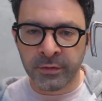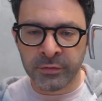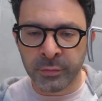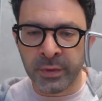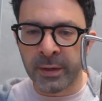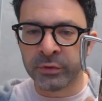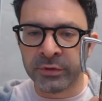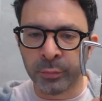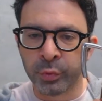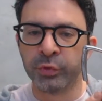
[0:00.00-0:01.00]
to be able to
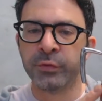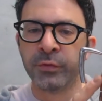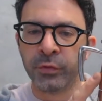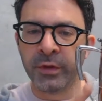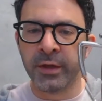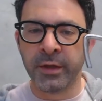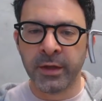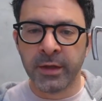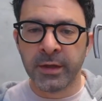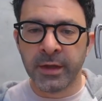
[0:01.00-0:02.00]
push through there,
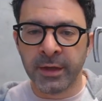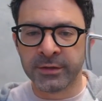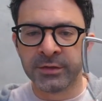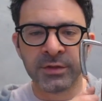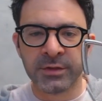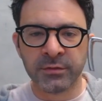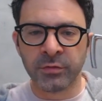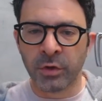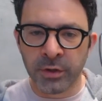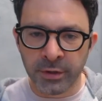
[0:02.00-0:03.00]
and it's just
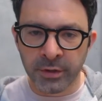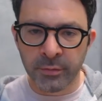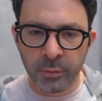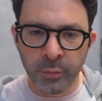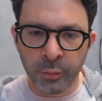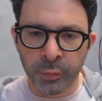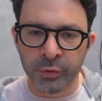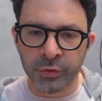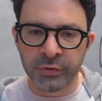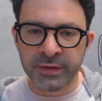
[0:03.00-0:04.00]
not going to
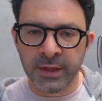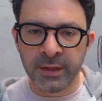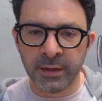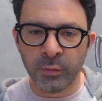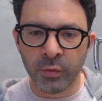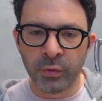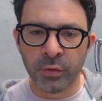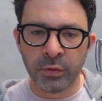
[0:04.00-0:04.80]
produce any more.